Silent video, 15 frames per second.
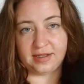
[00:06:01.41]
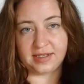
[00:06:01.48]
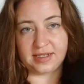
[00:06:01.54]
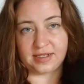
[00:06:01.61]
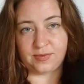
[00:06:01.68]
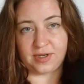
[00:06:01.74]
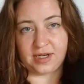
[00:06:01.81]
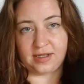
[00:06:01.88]
This
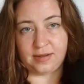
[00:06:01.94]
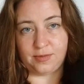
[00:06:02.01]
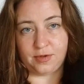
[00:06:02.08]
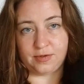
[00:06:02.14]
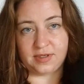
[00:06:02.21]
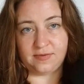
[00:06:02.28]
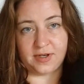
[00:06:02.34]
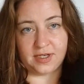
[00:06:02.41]
is one of the
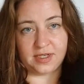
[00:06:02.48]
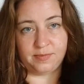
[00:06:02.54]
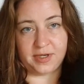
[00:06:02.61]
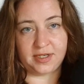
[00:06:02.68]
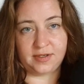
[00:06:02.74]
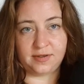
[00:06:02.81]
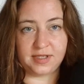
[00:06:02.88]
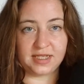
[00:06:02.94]
most
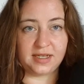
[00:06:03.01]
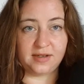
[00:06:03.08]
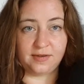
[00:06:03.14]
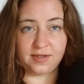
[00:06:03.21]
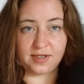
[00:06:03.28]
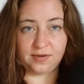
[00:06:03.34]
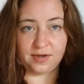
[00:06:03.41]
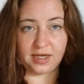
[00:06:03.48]
fundamental
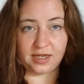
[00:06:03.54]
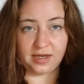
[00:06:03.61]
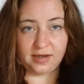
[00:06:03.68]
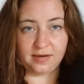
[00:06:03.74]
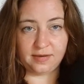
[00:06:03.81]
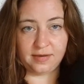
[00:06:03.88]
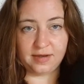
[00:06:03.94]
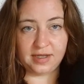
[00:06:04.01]
skills you'll
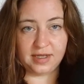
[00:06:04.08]
need.